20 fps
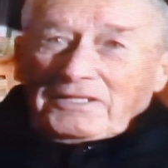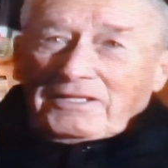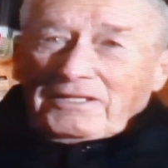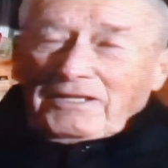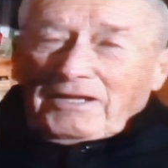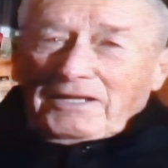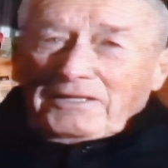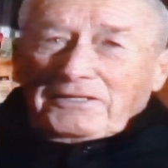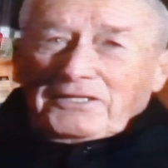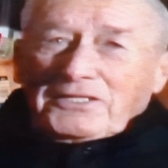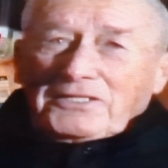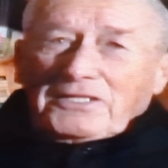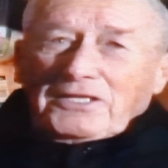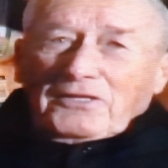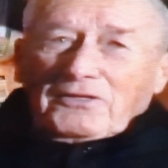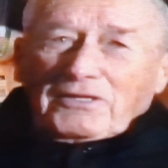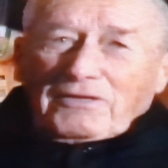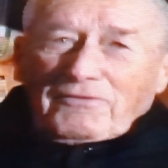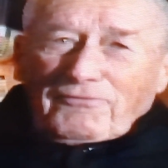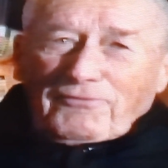You're
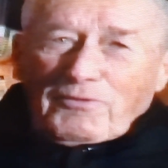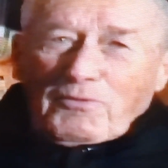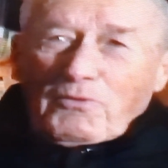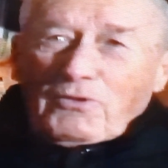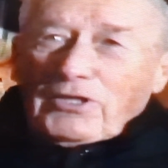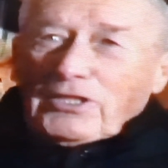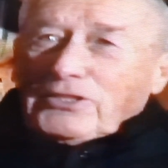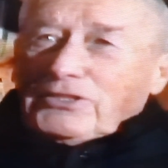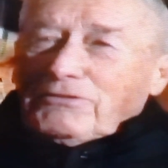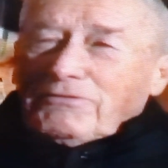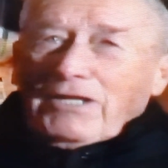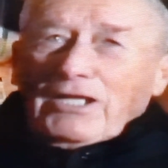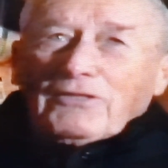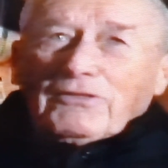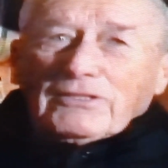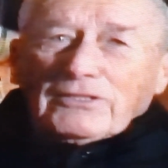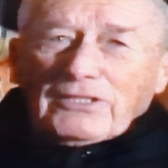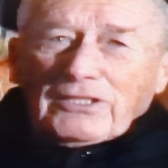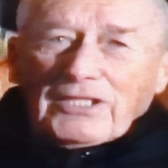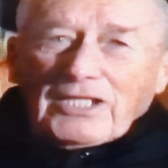looking for work, you're out
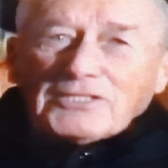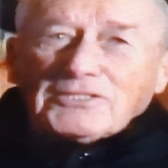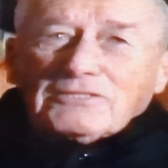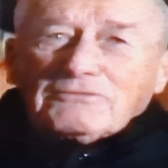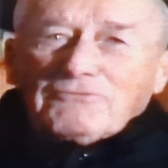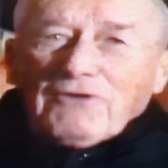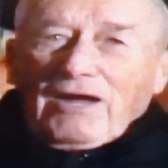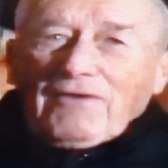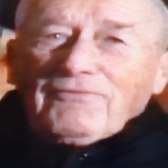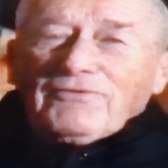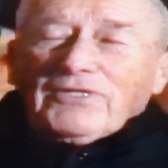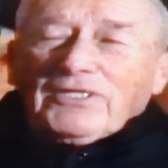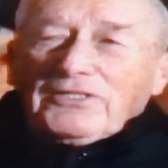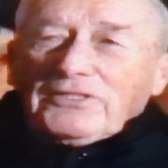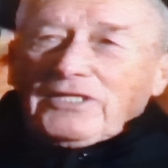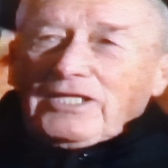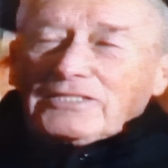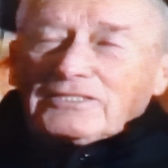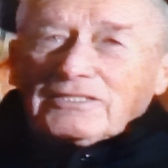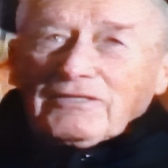looking, that's driving you
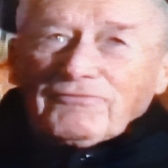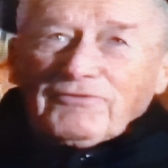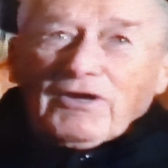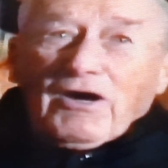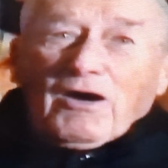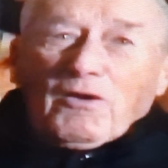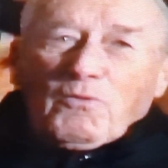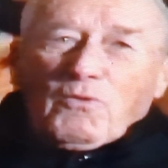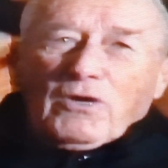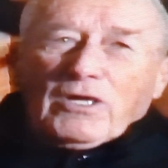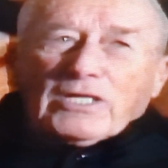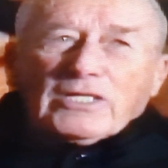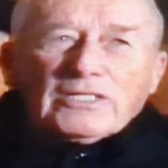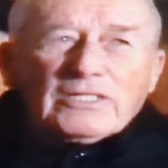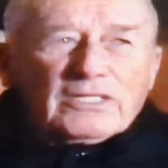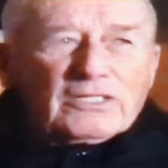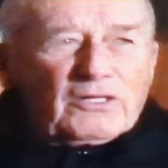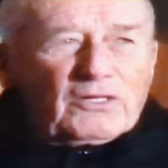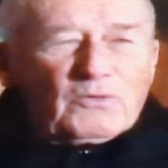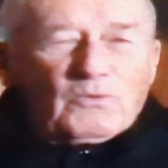nuts. If you are working,
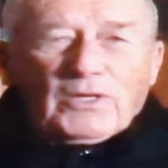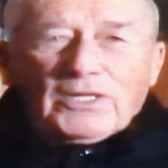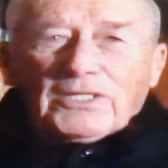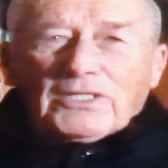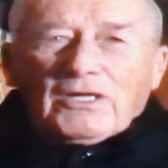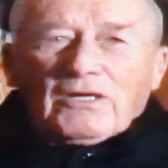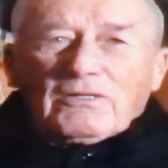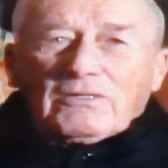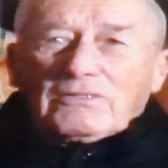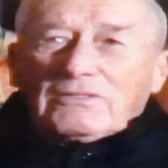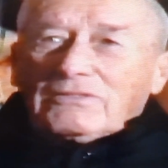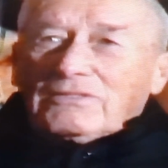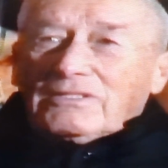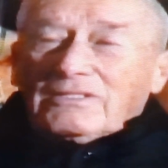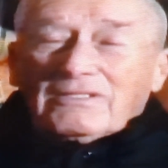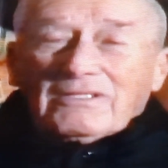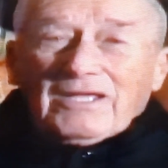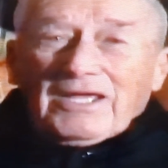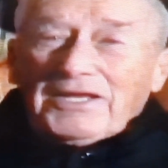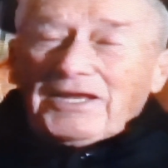you don't know where to go.
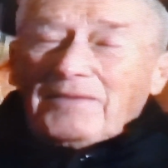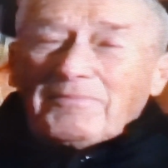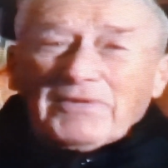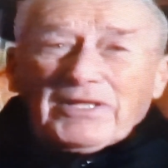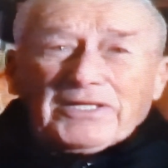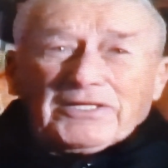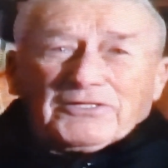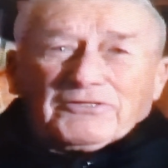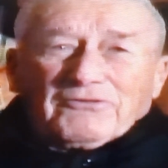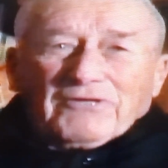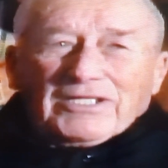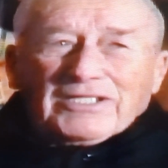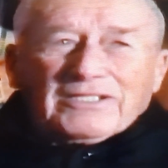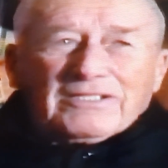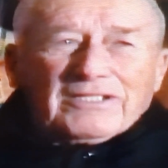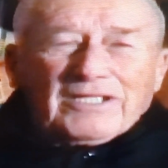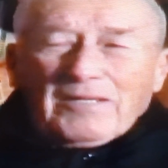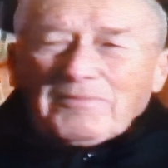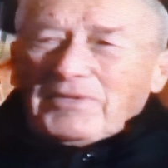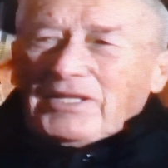And I'm not a
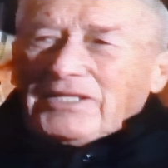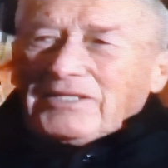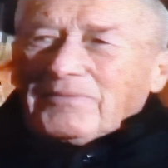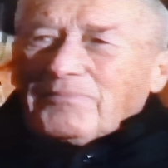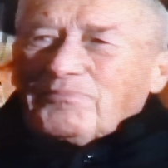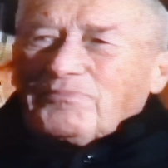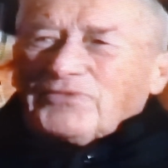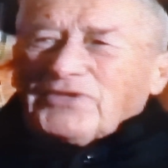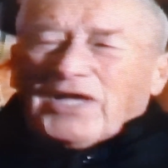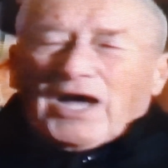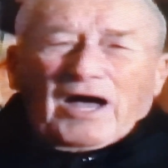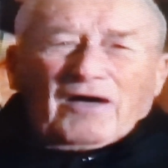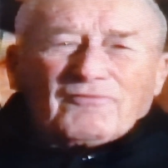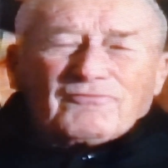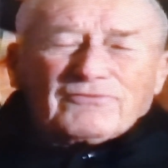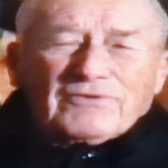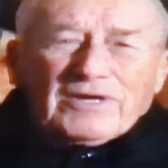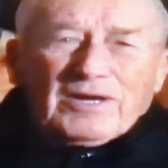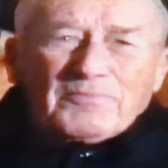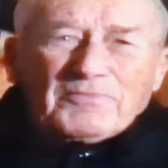drinker, I'm not a
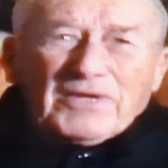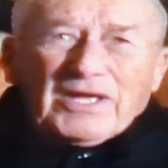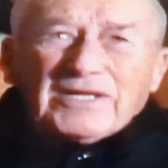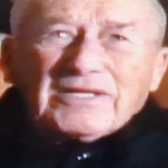golfer, I'm